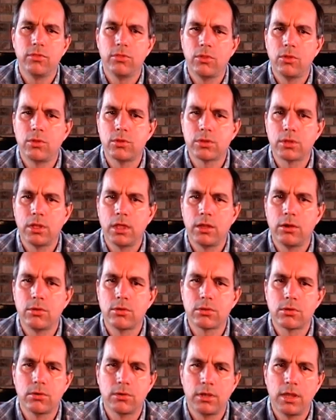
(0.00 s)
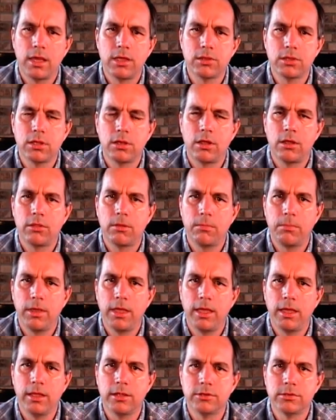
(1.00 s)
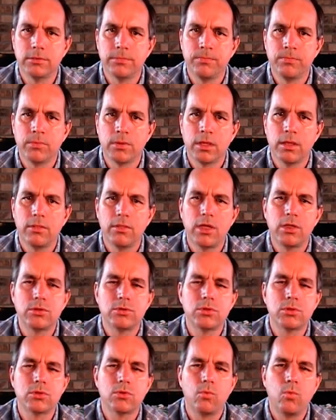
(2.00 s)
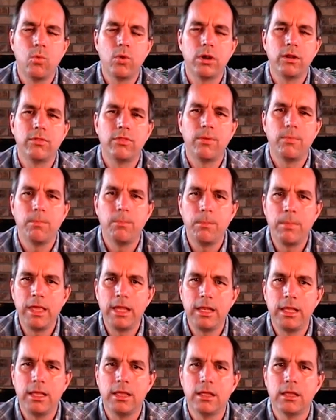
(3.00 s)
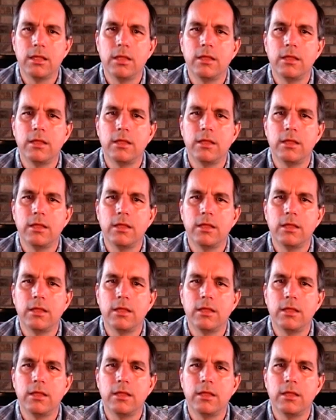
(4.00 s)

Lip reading: those letters are dancing on the page. That's just one of the many